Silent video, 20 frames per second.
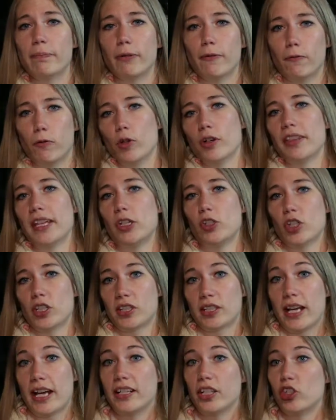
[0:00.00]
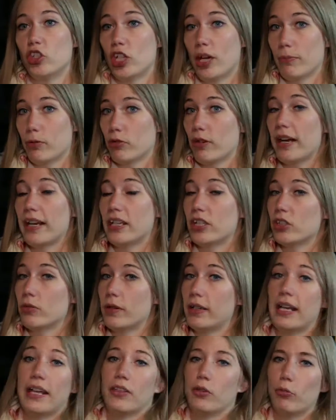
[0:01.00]
before they just kind of jumped right into
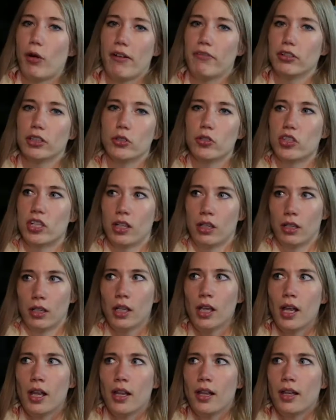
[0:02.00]
it and the revolution